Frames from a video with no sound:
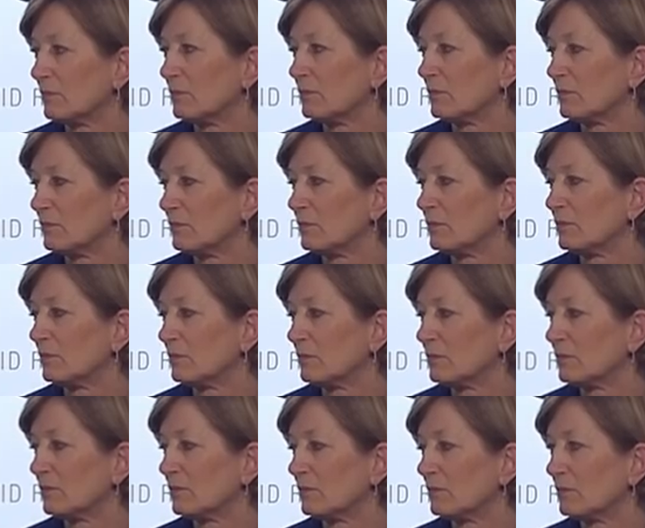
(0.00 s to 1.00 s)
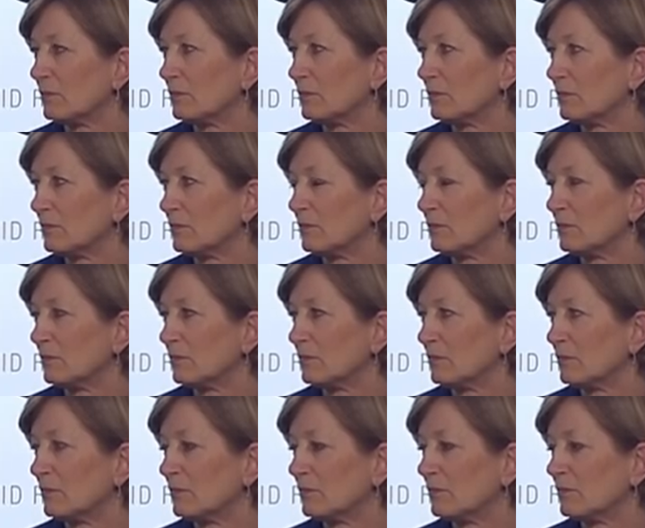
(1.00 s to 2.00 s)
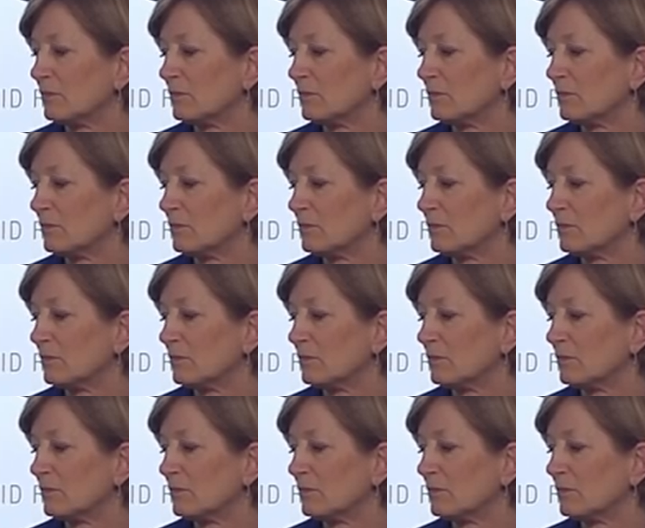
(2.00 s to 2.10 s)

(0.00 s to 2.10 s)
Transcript: [no speech]